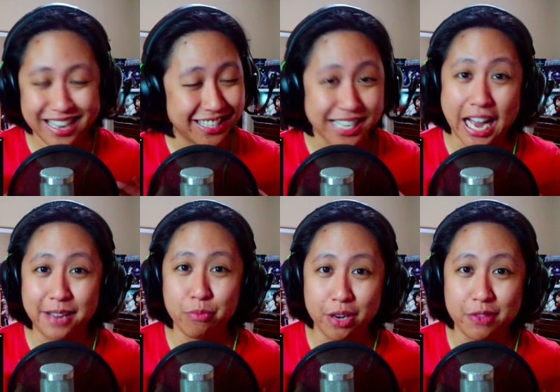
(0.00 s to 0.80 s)
yes, I
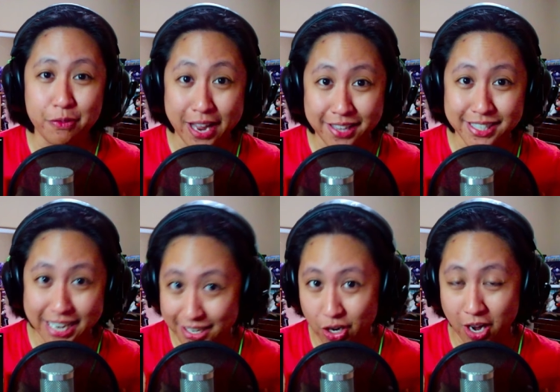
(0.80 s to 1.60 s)
am one of the fans
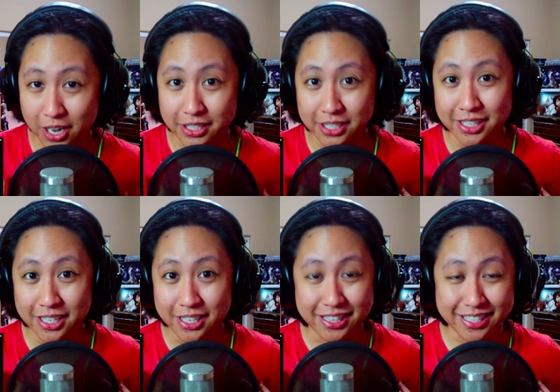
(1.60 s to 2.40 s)
that got
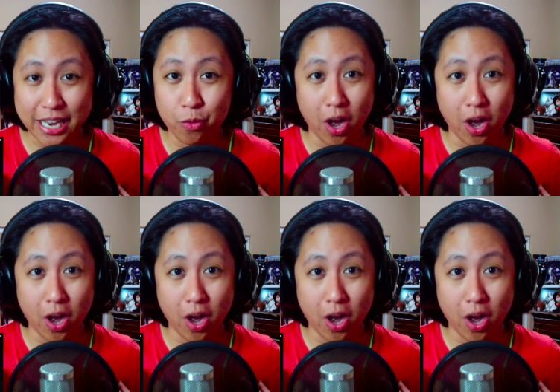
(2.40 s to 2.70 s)
the day